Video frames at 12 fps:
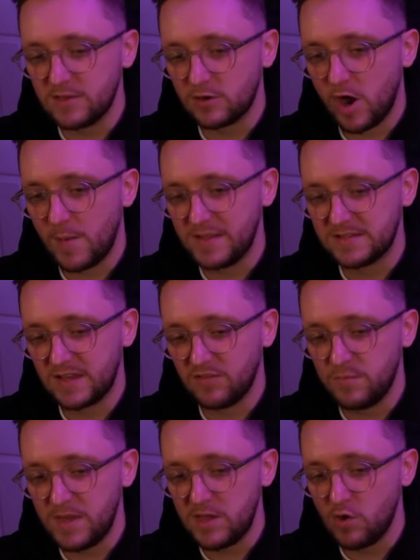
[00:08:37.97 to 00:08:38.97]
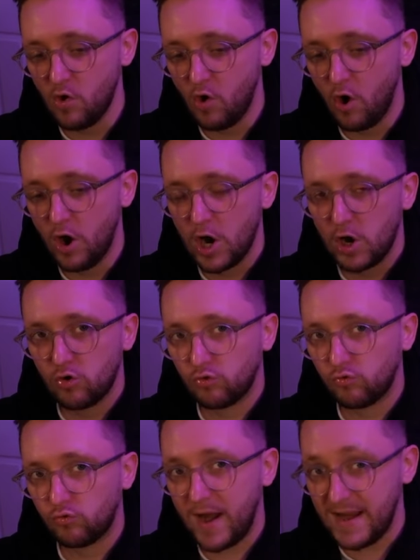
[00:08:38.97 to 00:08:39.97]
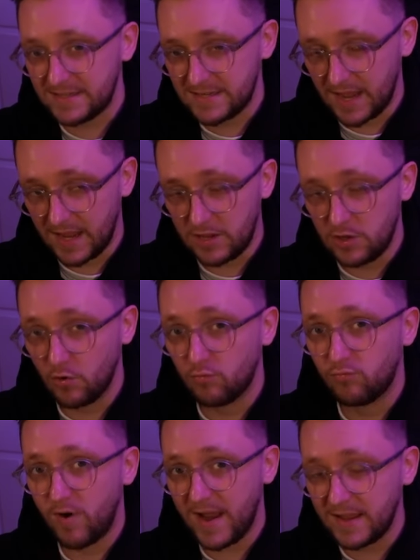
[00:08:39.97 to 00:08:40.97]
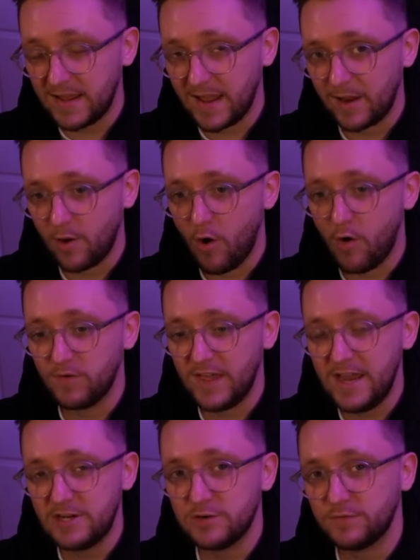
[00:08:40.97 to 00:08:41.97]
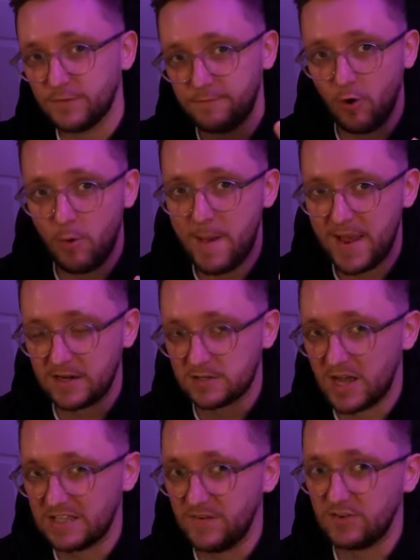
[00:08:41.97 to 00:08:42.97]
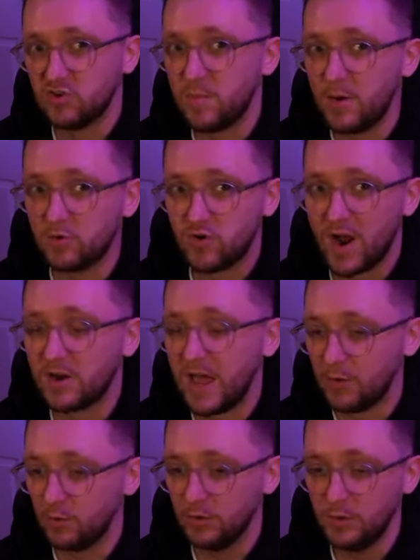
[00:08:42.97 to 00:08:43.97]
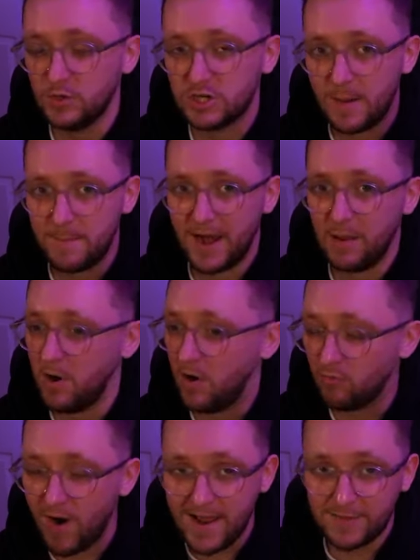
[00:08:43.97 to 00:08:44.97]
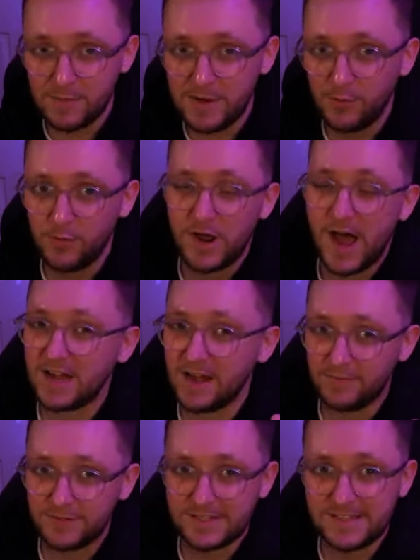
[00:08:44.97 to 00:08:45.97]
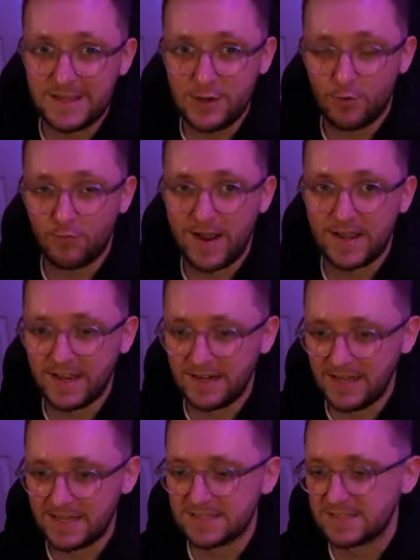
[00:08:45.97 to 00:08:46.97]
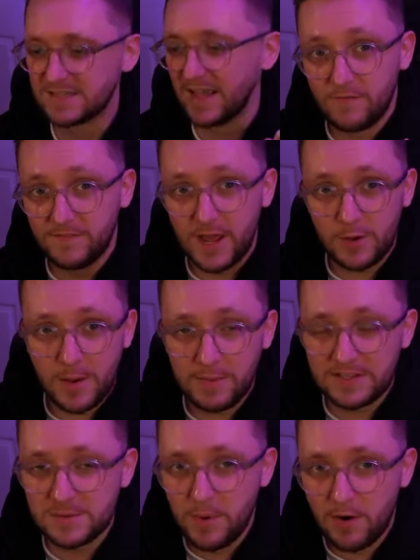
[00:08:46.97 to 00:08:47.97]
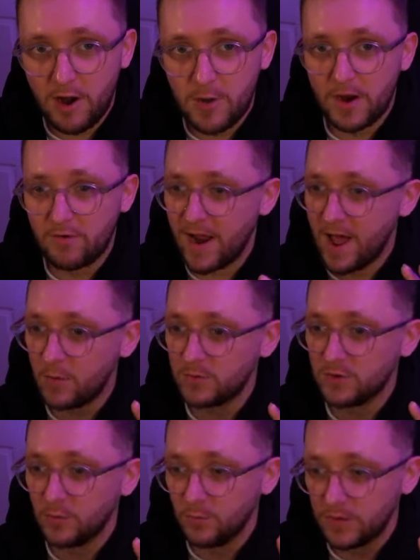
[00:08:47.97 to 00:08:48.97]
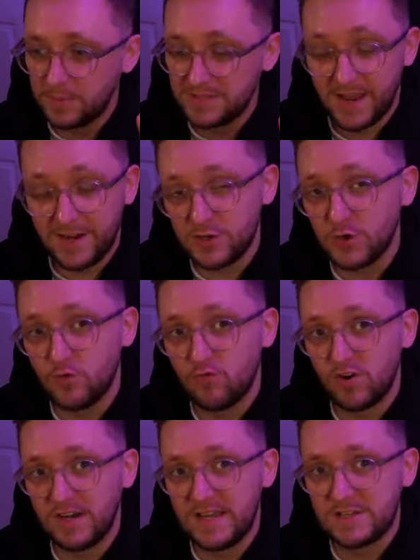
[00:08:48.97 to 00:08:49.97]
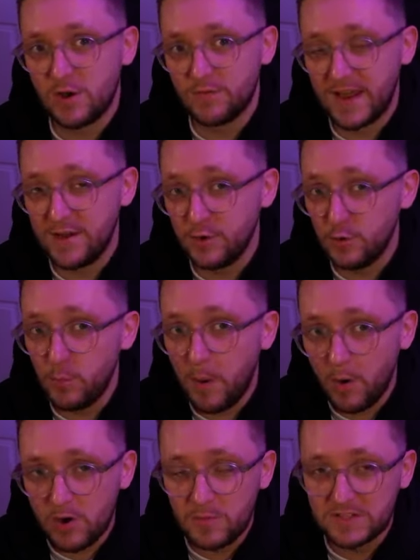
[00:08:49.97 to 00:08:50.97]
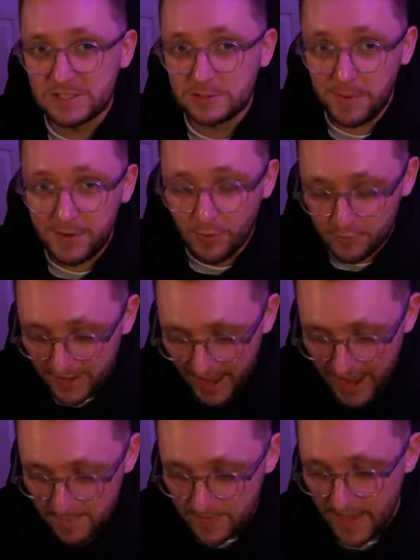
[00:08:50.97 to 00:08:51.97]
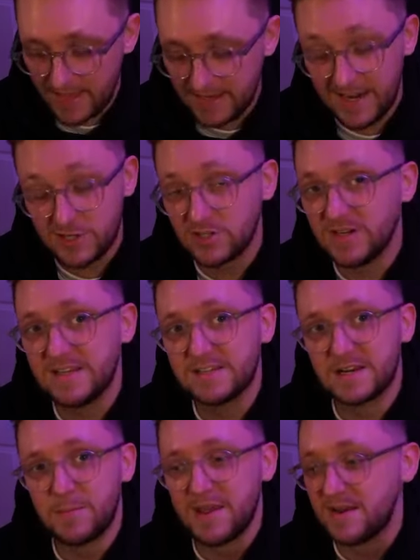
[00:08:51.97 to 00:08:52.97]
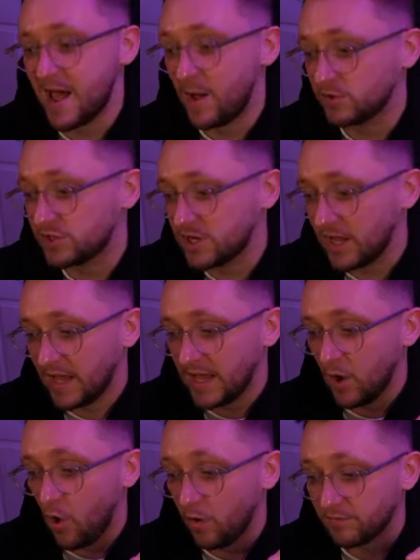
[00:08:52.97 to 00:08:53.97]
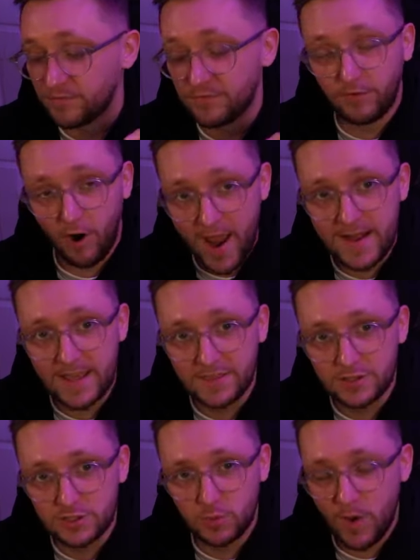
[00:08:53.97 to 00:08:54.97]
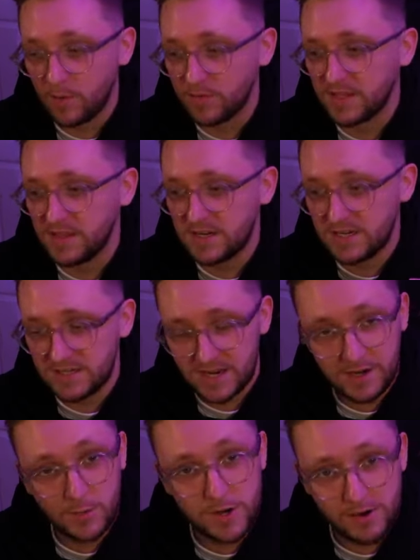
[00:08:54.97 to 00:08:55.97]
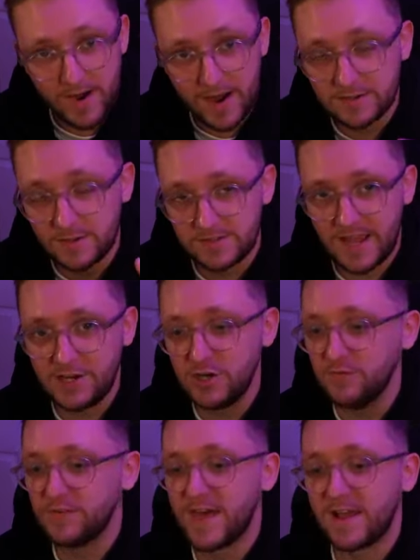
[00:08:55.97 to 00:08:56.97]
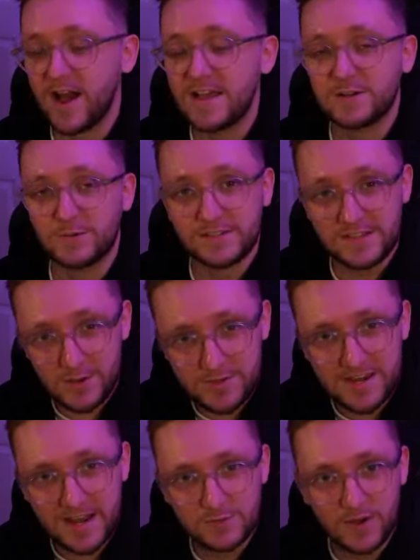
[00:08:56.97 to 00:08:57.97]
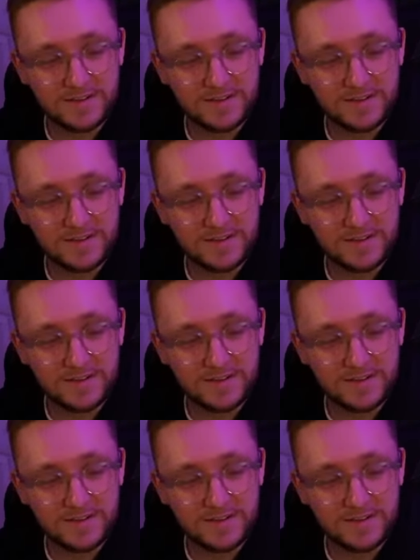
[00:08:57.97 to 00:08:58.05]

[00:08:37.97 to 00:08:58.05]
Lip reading: in the comments give me your rating, your ranking of each of the 4 Mega designs: Victory Bell, Dragonite, Hawlucha, Malamar? Rank them in order. I'd love to see your ranking lists. We've got a video coming tomorrow around the potential release of a new Pokemon spin-off game that allegedly is going to be announced on Friday the 12th in the Nintendo Direct. So stay tuned for that, guys. I'll see you in the next